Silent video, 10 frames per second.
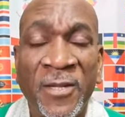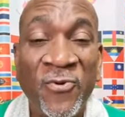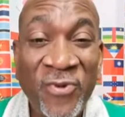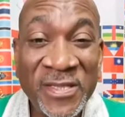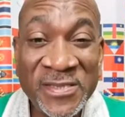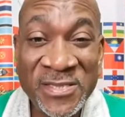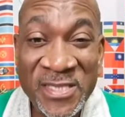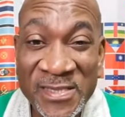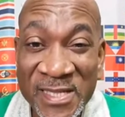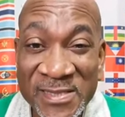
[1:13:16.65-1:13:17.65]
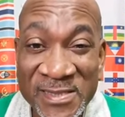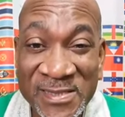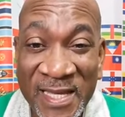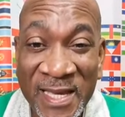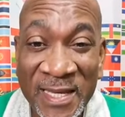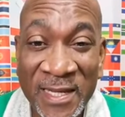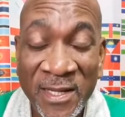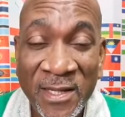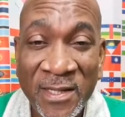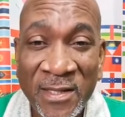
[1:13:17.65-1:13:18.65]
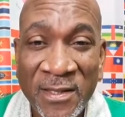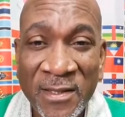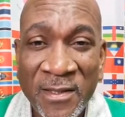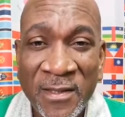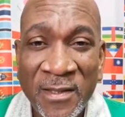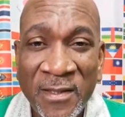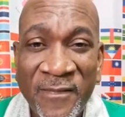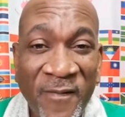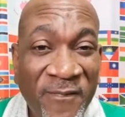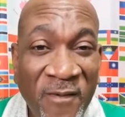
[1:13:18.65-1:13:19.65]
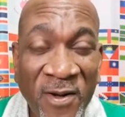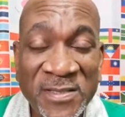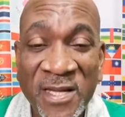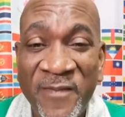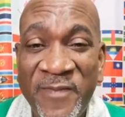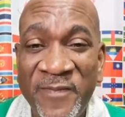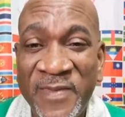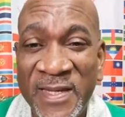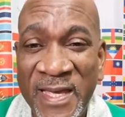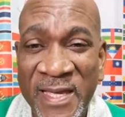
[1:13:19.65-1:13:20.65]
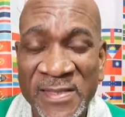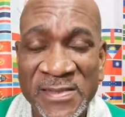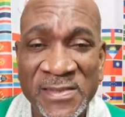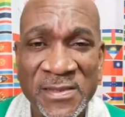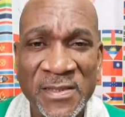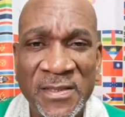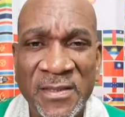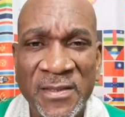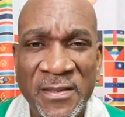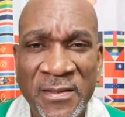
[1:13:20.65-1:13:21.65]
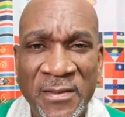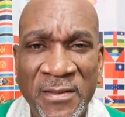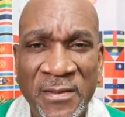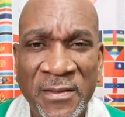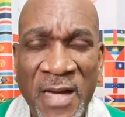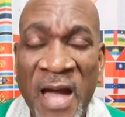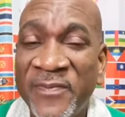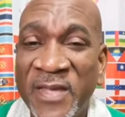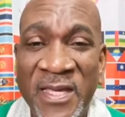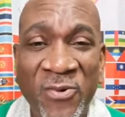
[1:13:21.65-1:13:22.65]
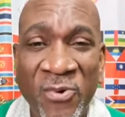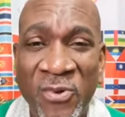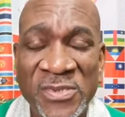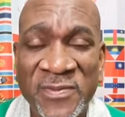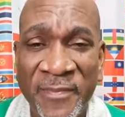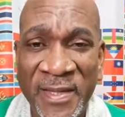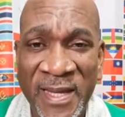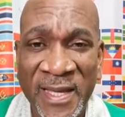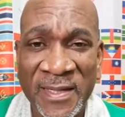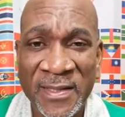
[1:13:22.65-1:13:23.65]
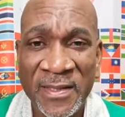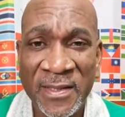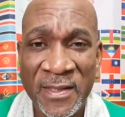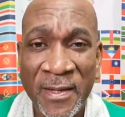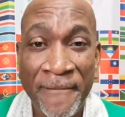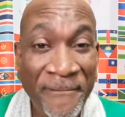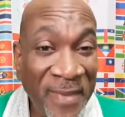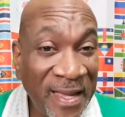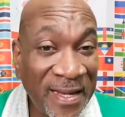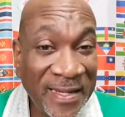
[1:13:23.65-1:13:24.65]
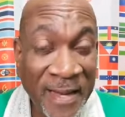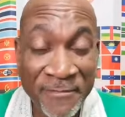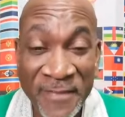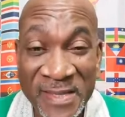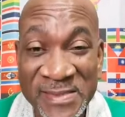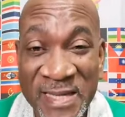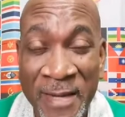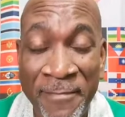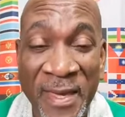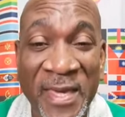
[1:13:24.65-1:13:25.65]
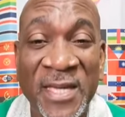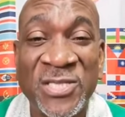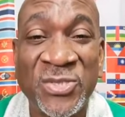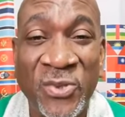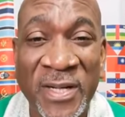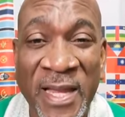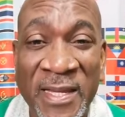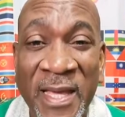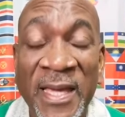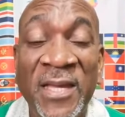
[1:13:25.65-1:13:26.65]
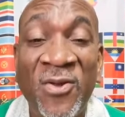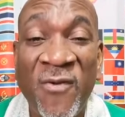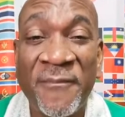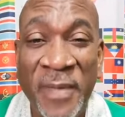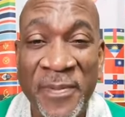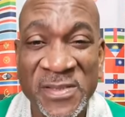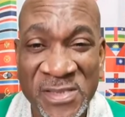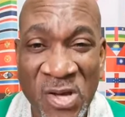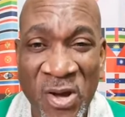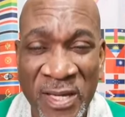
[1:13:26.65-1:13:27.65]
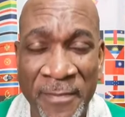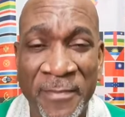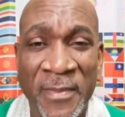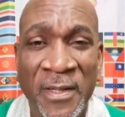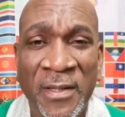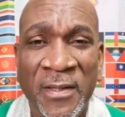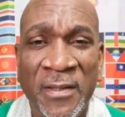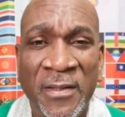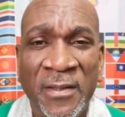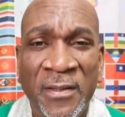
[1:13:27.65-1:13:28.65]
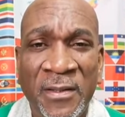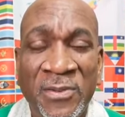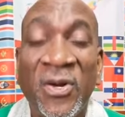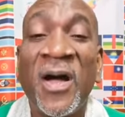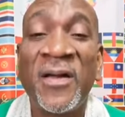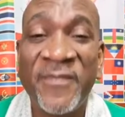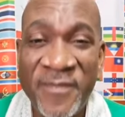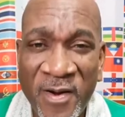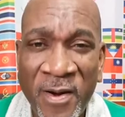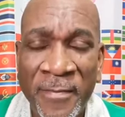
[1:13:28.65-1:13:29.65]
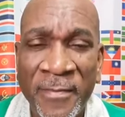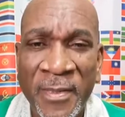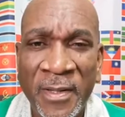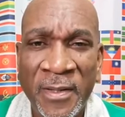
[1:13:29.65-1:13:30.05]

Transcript: The reason Jesus stayed for 40 or 50 days after he rose from the dead, mingling and mixing and making sure that enough people saw him to confirm